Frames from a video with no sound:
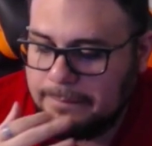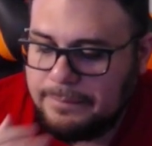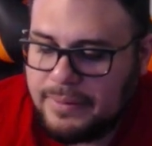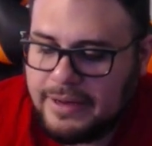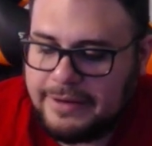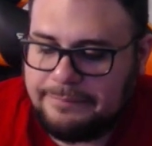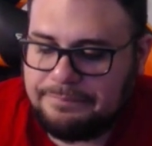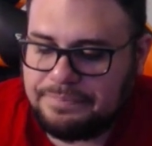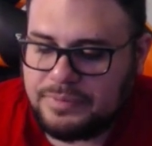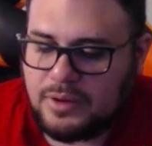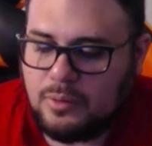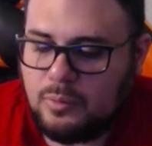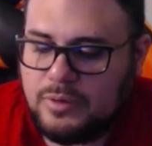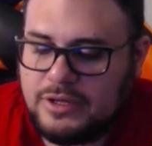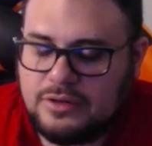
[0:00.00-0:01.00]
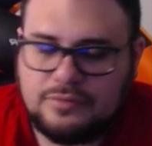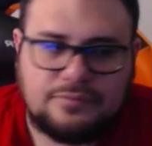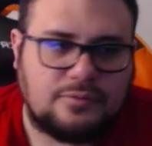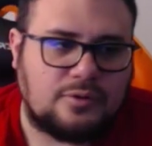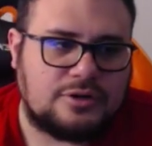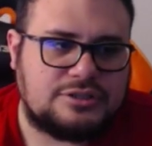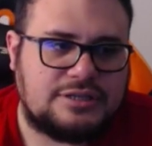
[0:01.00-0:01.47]
But Wheel of
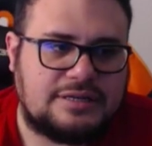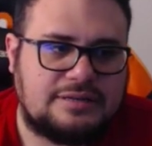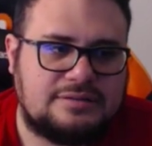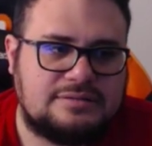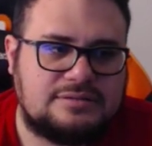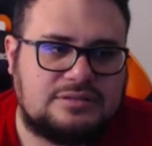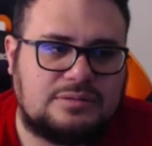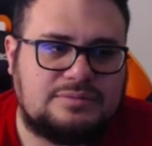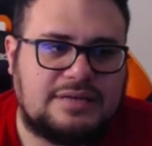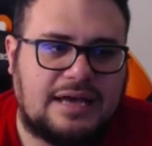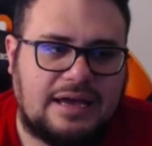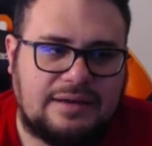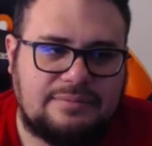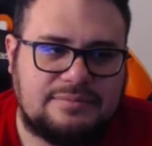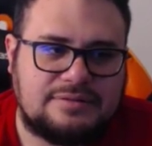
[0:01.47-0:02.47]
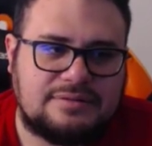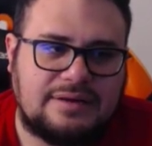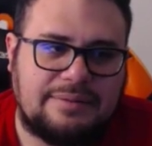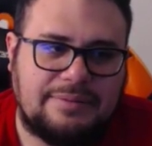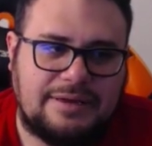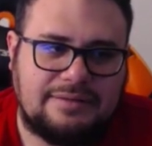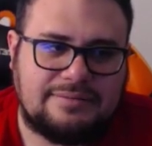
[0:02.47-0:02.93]
Fortune sometimes,
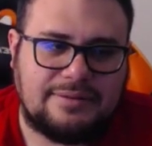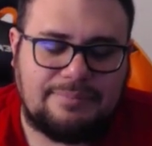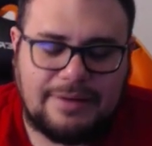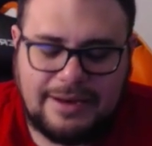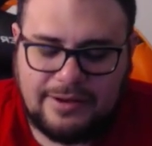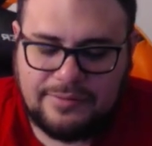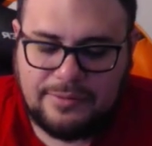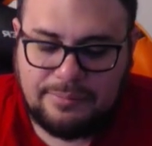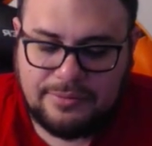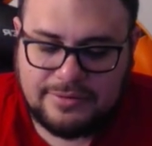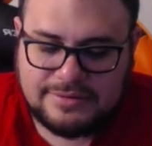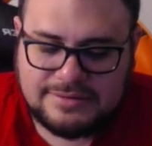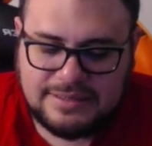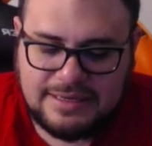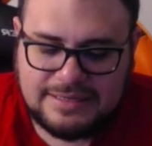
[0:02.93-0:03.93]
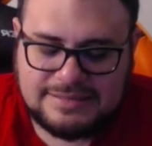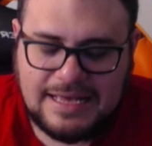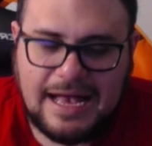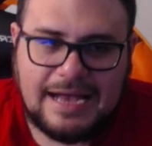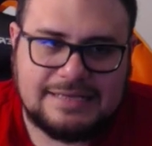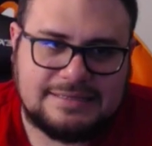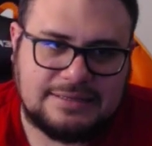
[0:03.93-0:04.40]
I mean, depending on the person, is
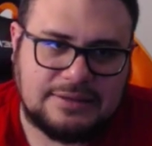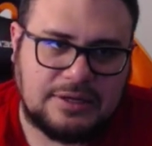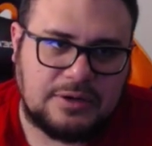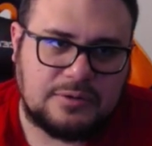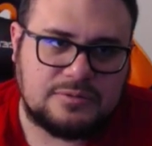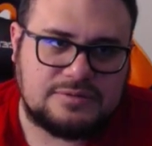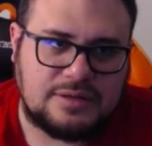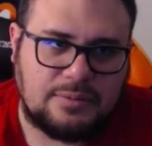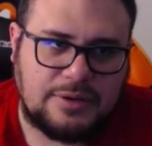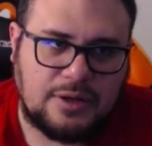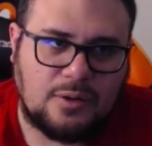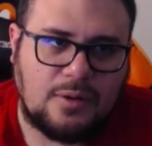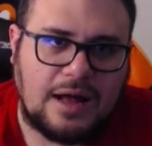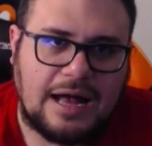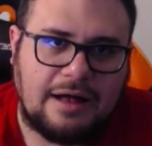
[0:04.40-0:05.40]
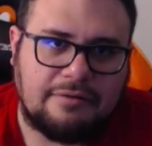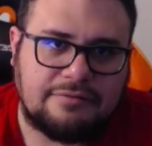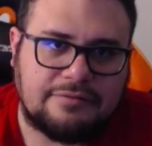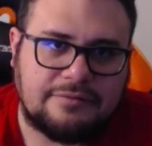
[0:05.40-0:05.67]
highs and lows that we all have